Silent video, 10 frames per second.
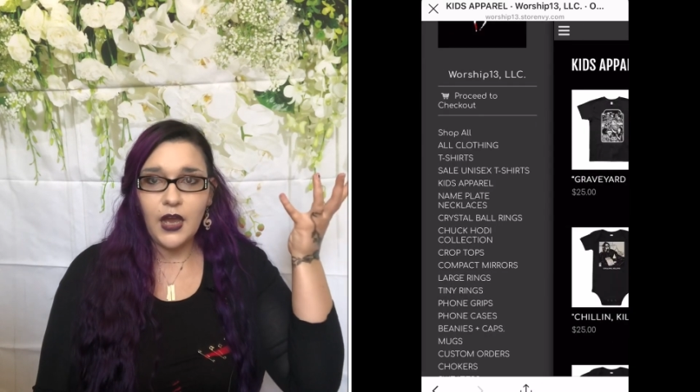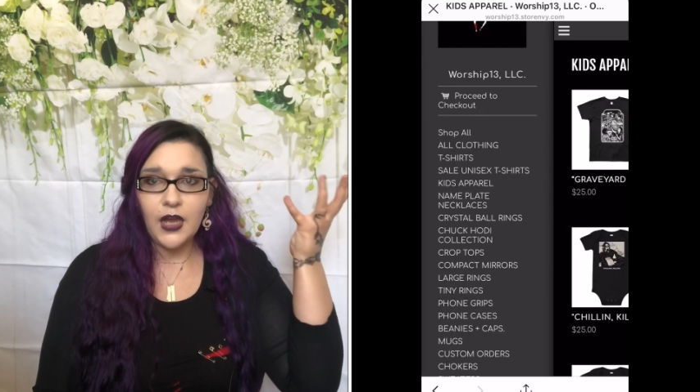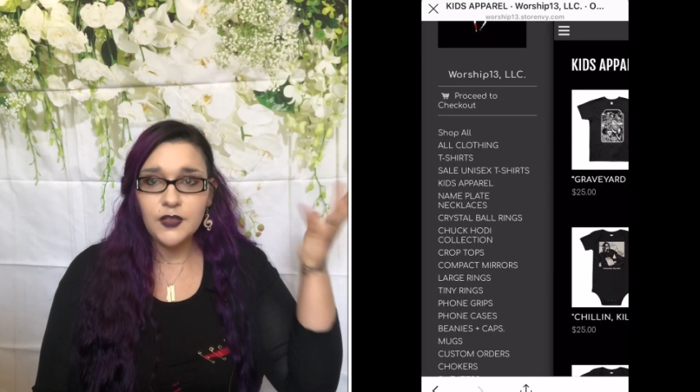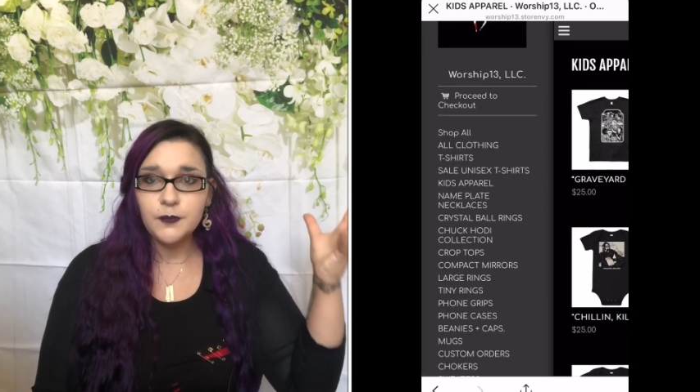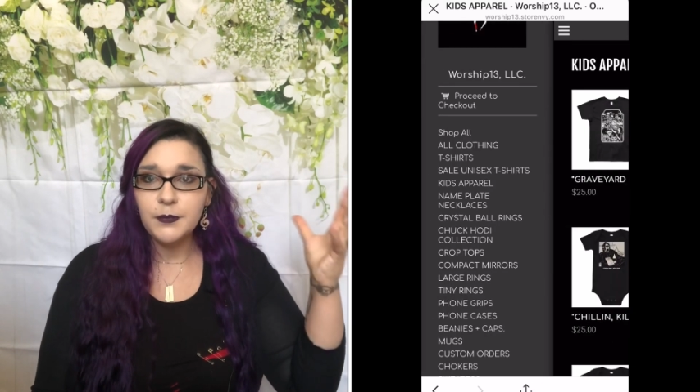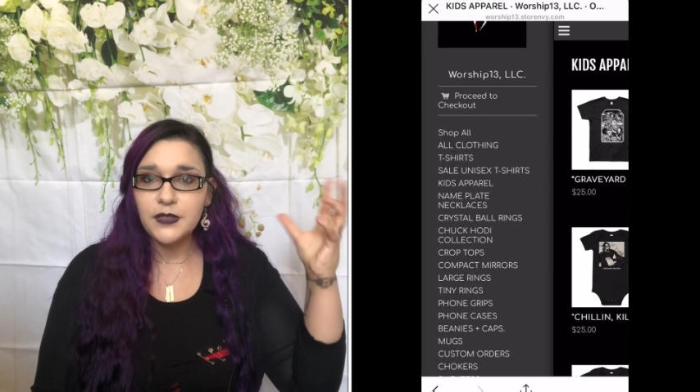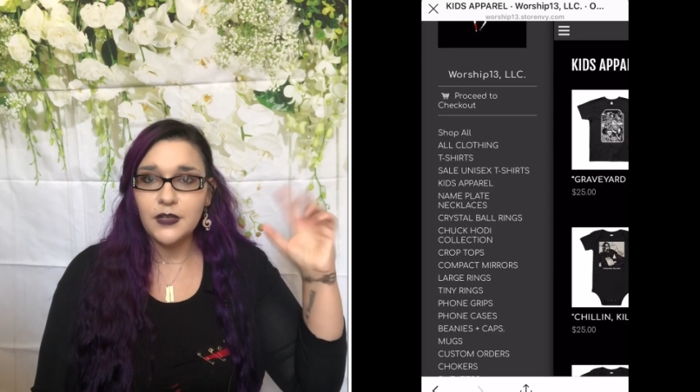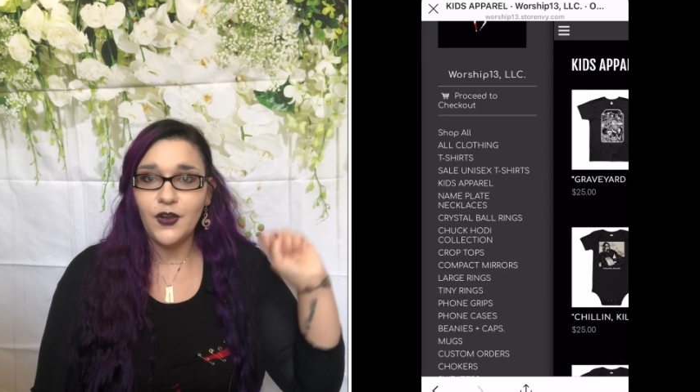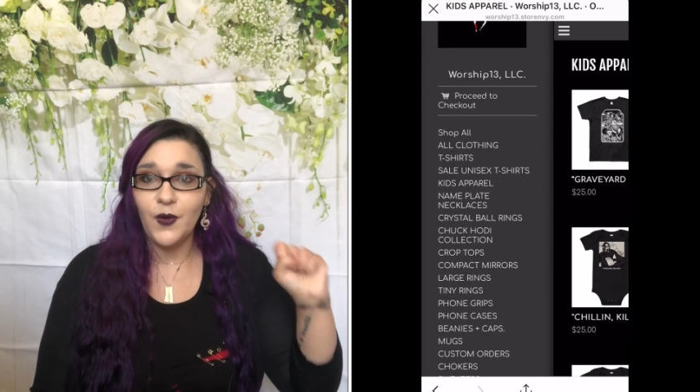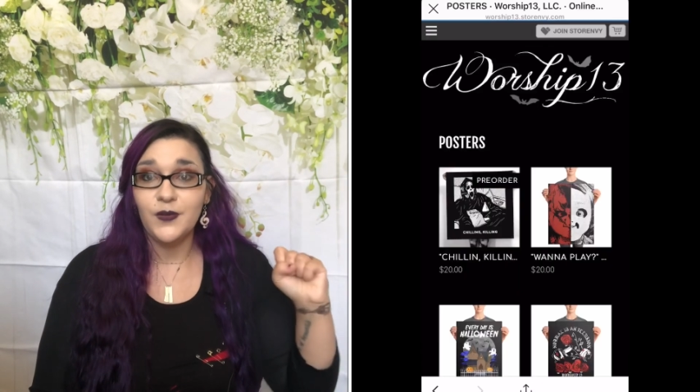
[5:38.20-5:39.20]
I spent a
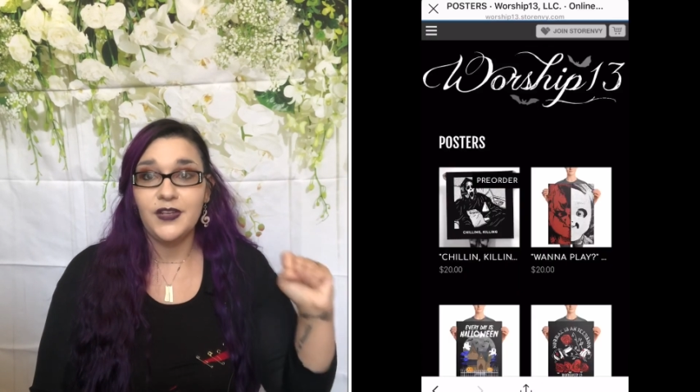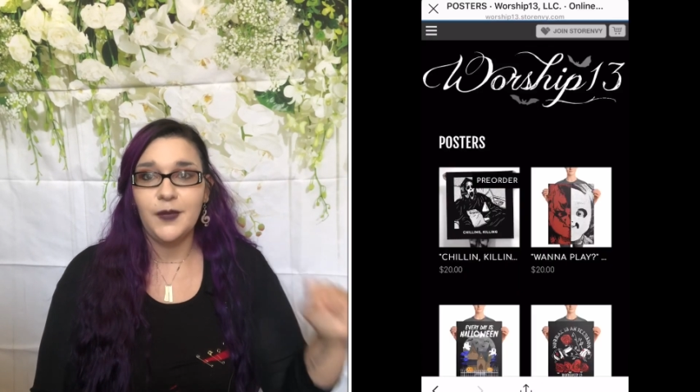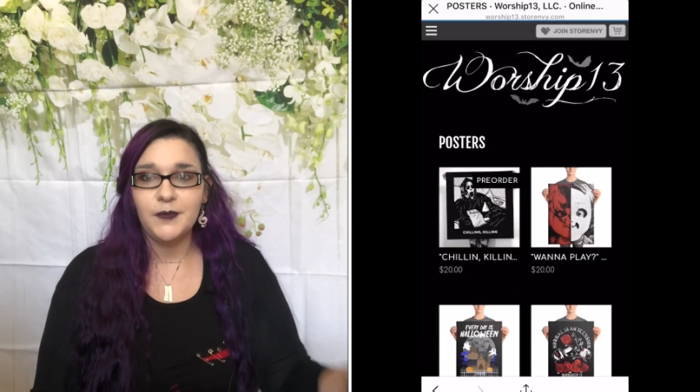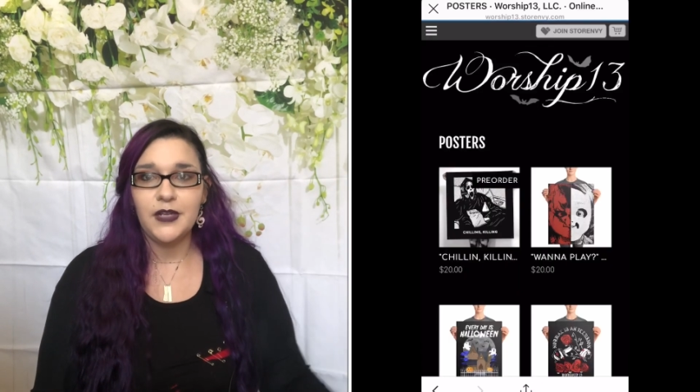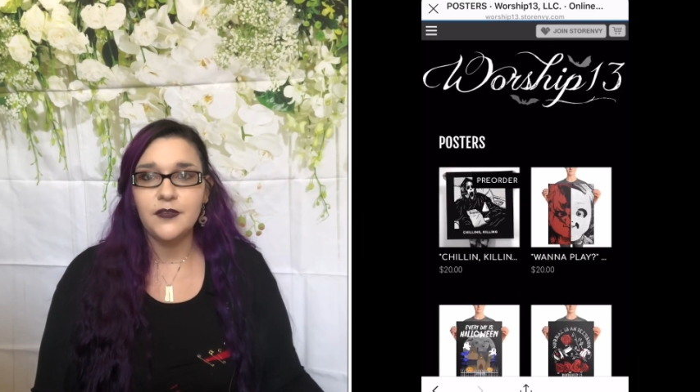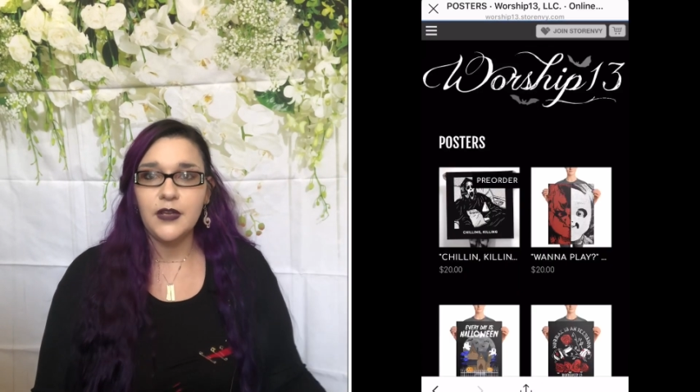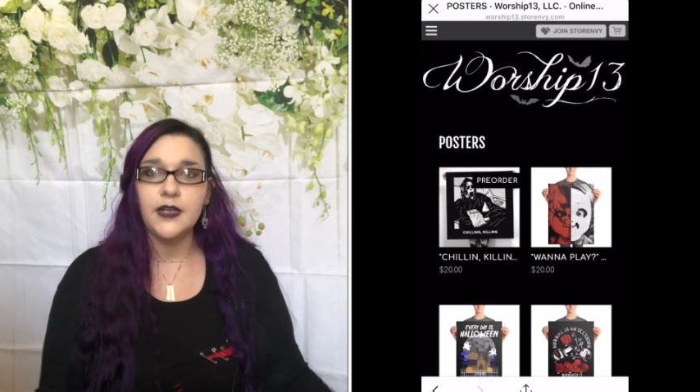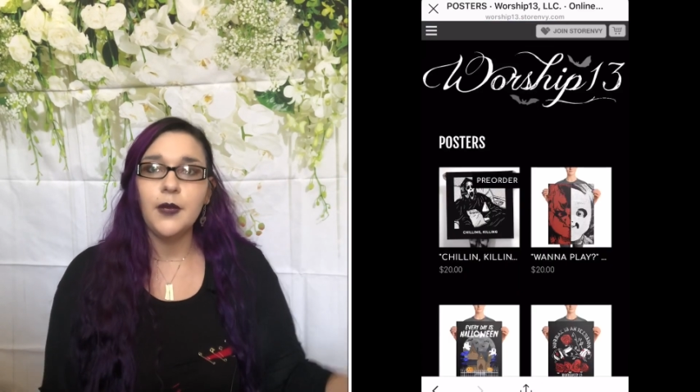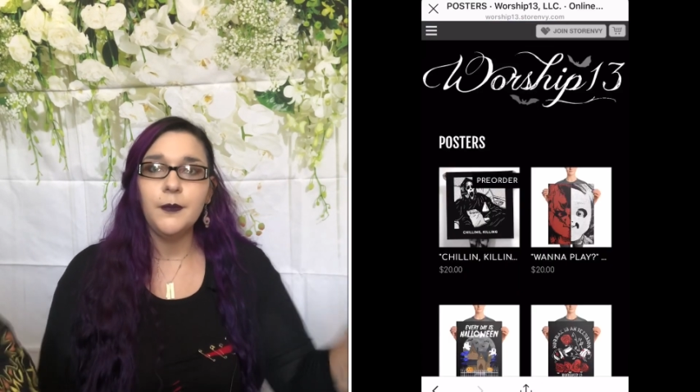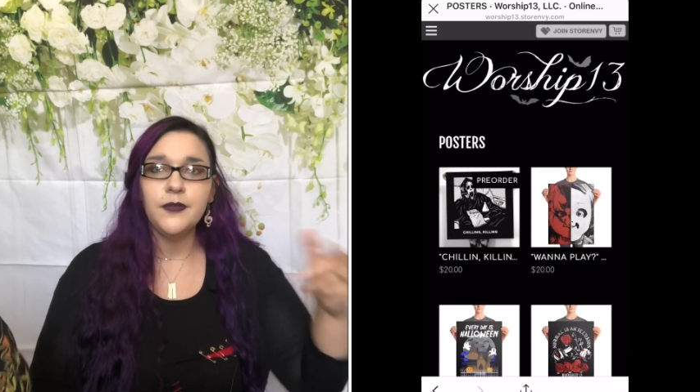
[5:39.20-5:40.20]
long time on that site,
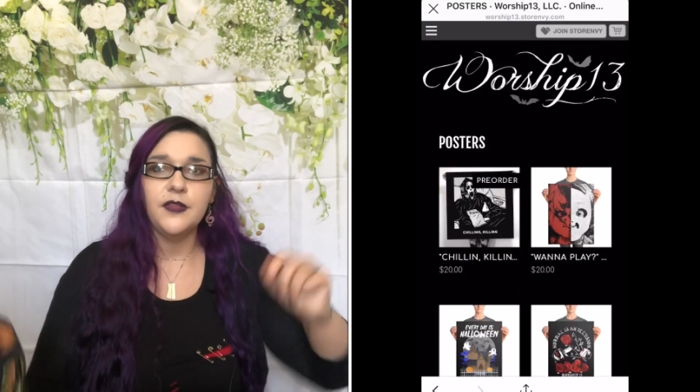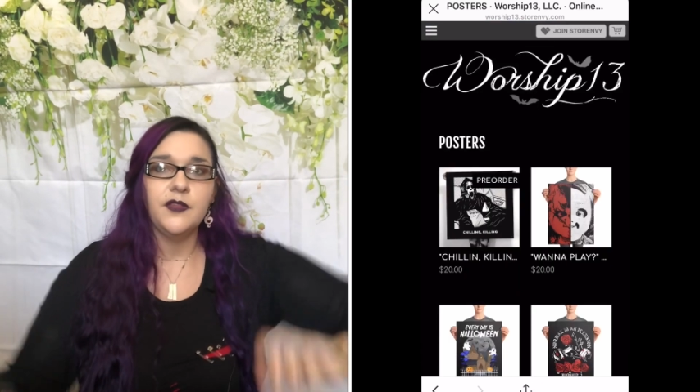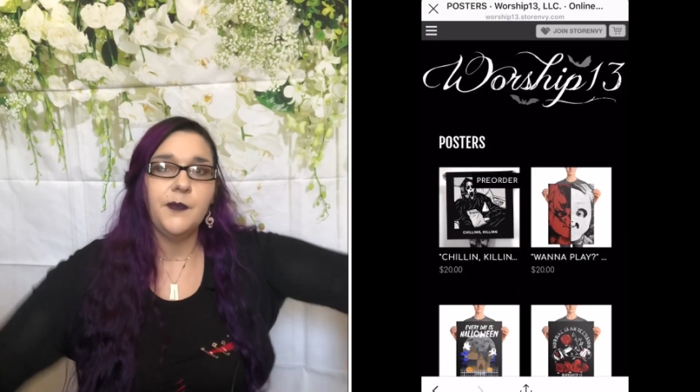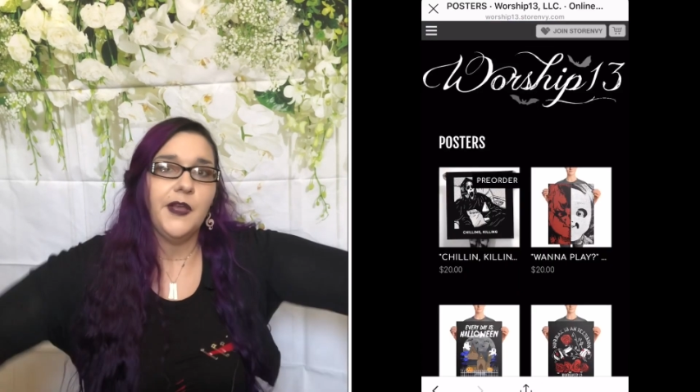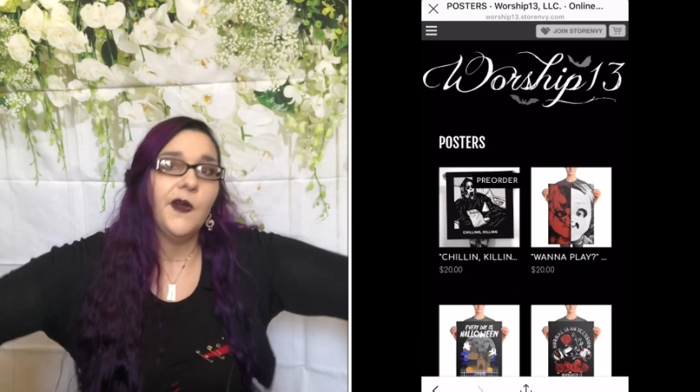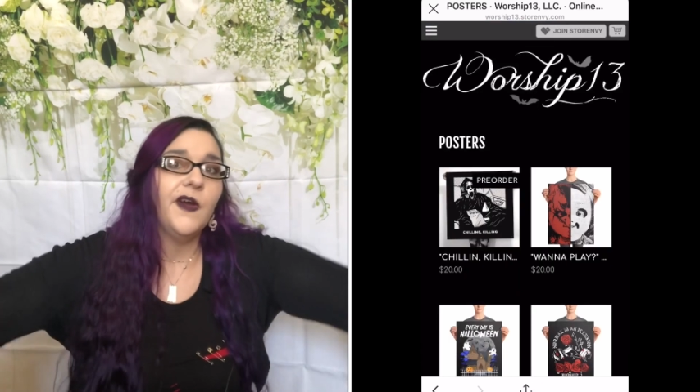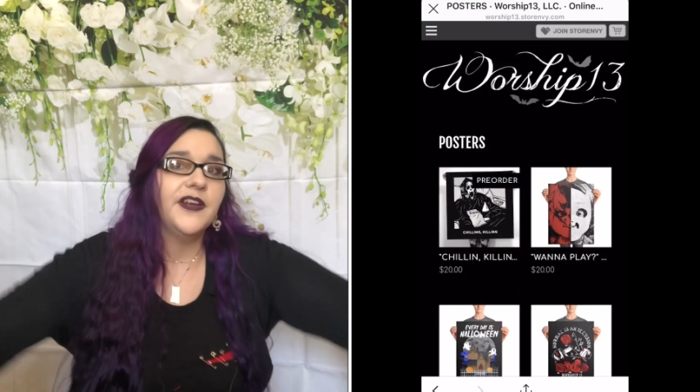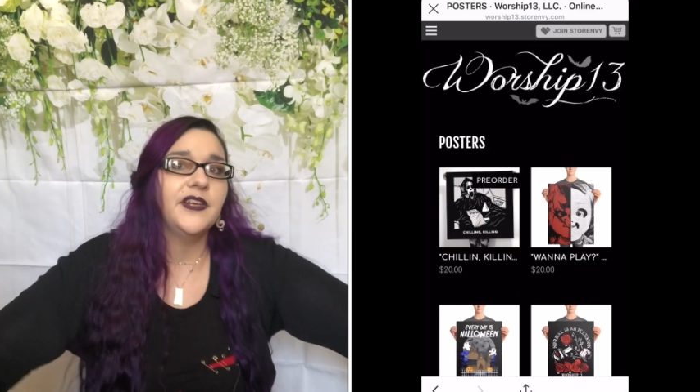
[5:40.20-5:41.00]
and I put things in my cart,